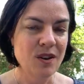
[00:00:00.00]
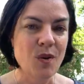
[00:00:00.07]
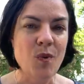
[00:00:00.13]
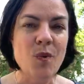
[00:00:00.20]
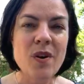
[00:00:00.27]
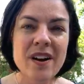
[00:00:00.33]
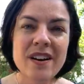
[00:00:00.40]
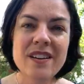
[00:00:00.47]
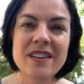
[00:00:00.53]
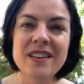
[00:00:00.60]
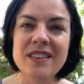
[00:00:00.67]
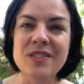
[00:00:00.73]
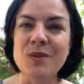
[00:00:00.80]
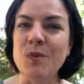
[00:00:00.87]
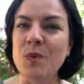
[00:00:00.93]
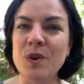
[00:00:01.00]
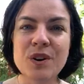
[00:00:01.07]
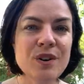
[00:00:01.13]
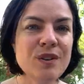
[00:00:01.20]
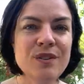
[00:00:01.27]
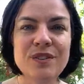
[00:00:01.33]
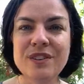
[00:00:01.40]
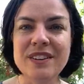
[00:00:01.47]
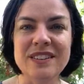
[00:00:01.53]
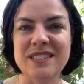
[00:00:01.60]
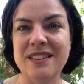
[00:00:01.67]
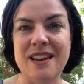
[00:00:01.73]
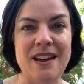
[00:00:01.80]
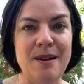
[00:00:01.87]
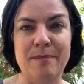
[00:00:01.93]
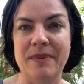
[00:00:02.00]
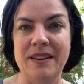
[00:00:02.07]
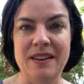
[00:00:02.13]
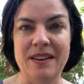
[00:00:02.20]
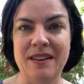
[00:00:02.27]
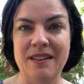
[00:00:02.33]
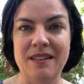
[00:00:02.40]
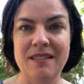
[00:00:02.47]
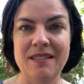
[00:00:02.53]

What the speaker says: What in the world is happening?